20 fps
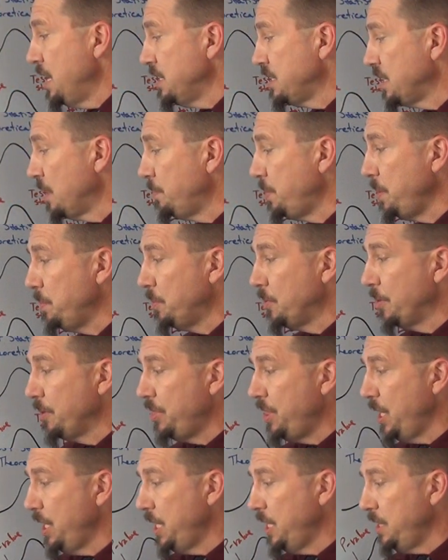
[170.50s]
some people are
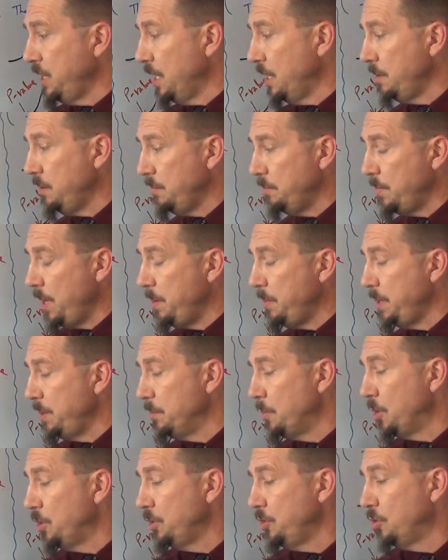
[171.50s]
thinking that maybe
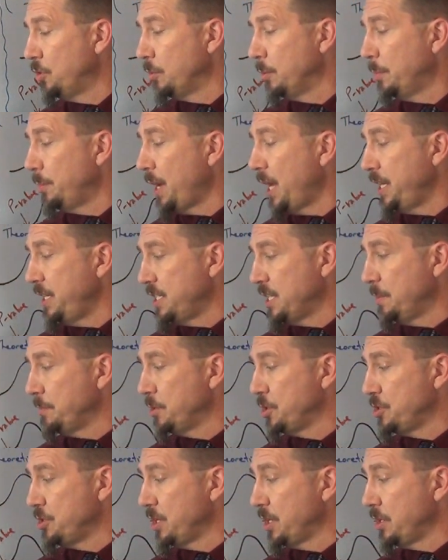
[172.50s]
normal body
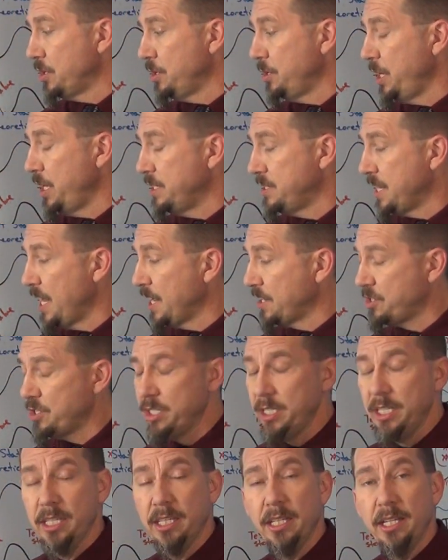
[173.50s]
temperature is
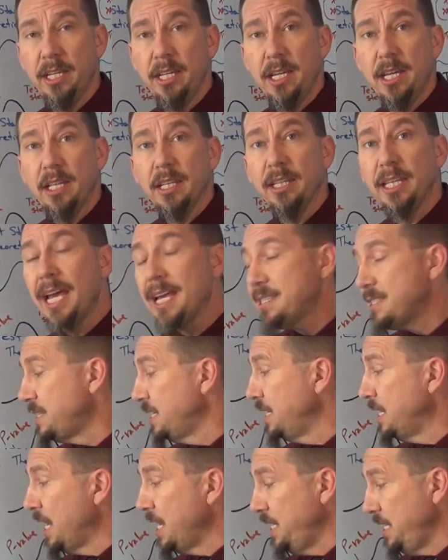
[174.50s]
actually less
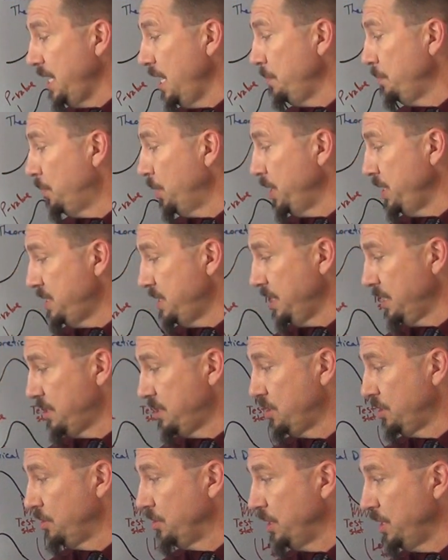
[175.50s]
than
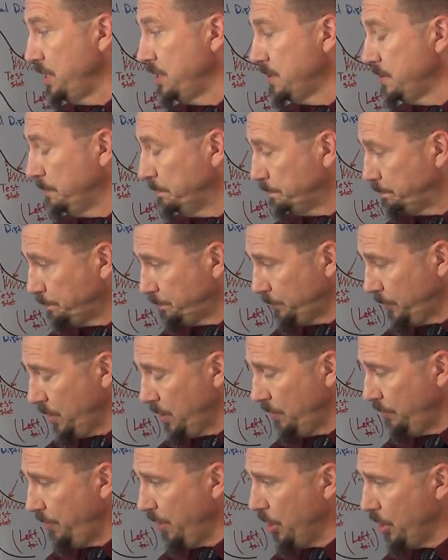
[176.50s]
98.6 degrees
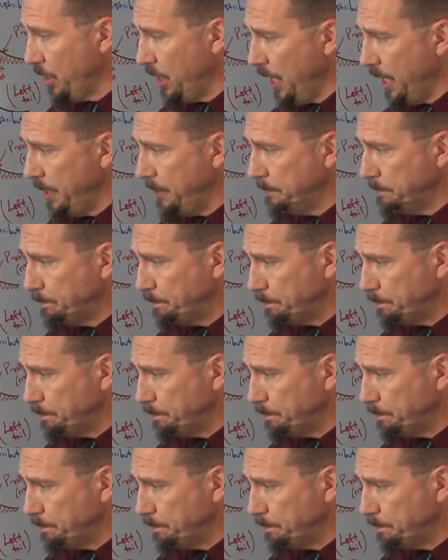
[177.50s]
Fahrenheit.